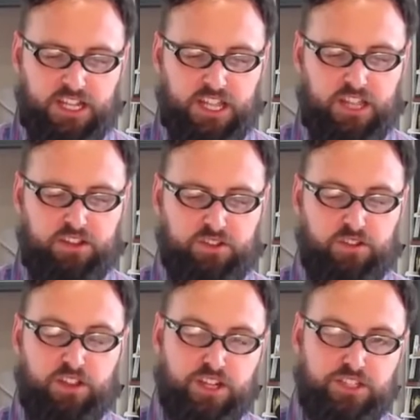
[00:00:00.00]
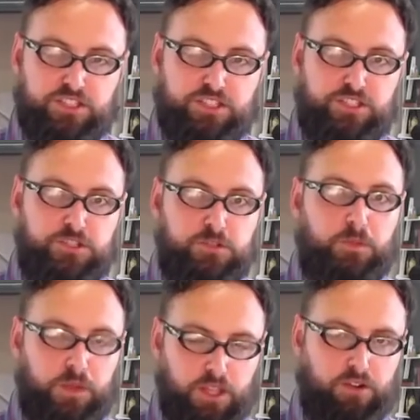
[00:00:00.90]
into the
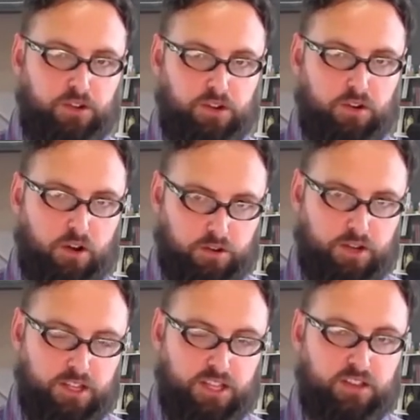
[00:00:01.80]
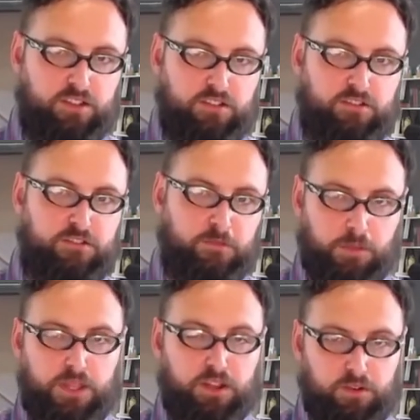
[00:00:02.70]
superiority, the
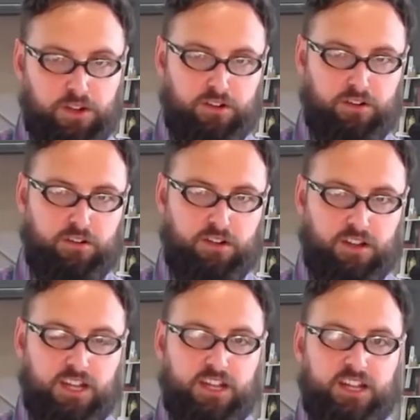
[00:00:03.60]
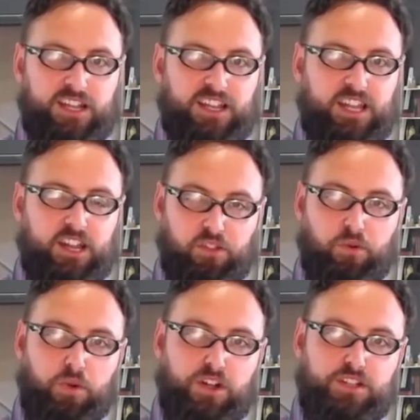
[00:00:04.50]
superior. In other
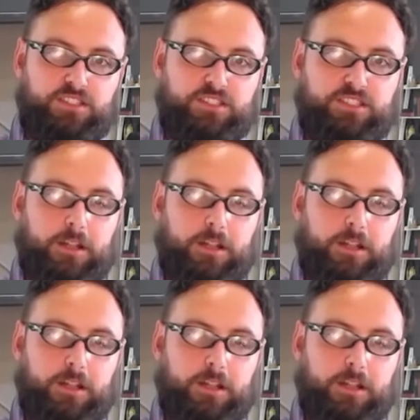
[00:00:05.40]
words,